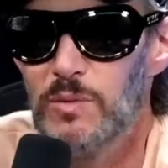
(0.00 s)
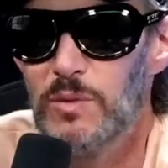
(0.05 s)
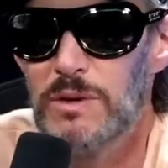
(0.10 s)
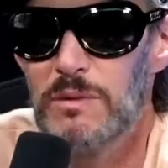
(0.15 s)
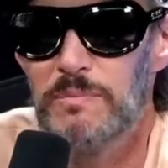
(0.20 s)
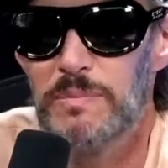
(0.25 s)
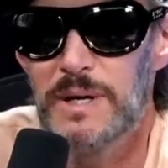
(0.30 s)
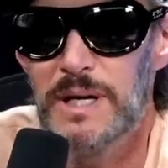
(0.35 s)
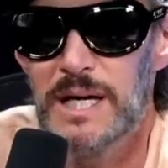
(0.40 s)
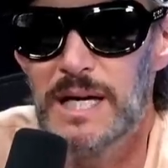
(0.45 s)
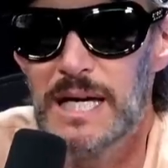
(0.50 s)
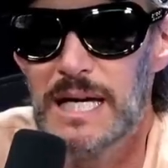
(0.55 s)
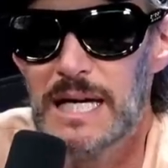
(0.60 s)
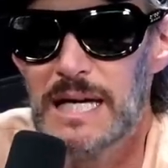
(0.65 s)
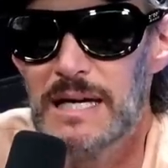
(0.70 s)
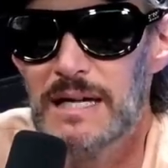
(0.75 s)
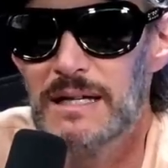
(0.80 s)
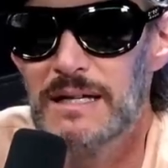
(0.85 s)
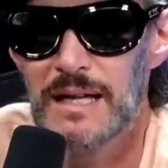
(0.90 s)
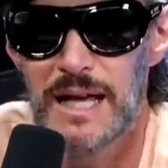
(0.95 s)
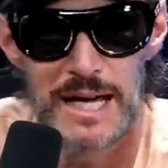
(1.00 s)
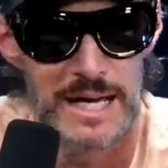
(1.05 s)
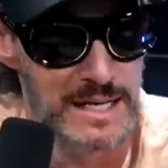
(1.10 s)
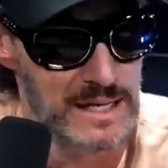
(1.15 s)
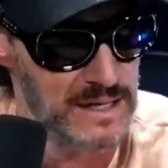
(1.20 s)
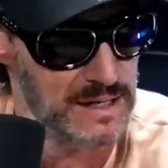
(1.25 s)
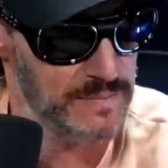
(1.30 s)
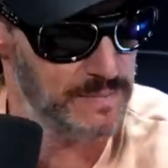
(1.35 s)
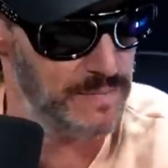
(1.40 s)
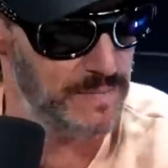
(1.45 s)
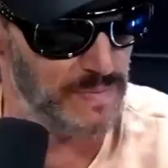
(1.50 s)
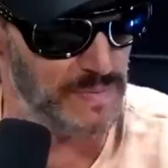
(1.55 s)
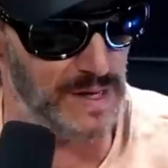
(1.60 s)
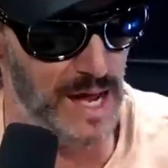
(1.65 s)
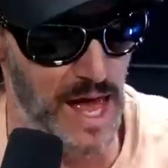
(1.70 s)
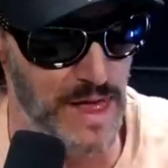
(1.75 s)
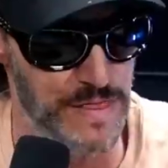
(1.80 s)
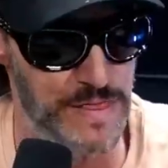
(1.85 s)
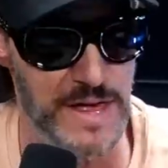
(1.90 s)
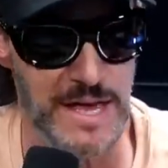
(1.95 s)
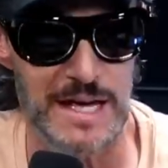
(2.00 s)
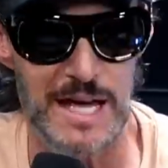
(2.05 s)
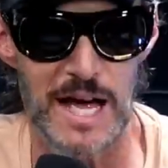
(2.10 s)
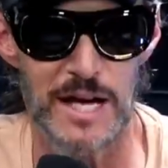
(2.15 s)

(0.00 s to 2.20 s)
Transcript: would be, like, I think